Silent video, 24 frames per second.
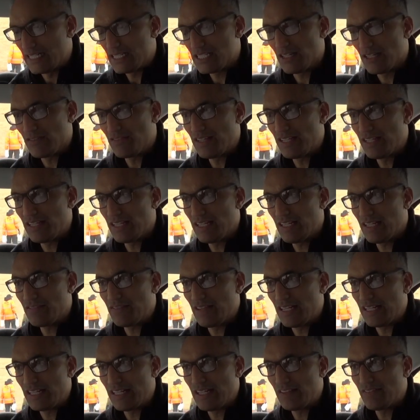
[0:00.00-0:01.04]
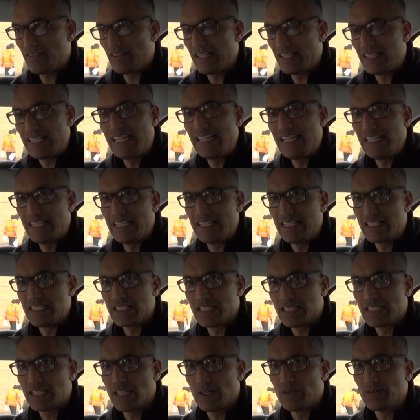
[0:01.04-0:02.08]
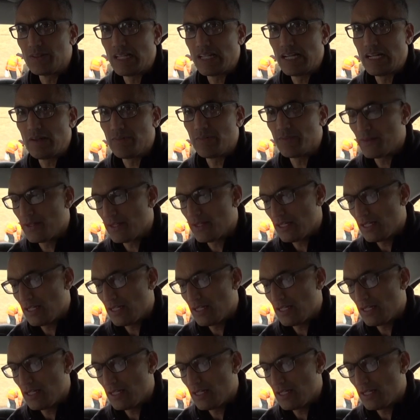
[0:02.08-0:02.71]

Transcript: So if they're needed to slow down,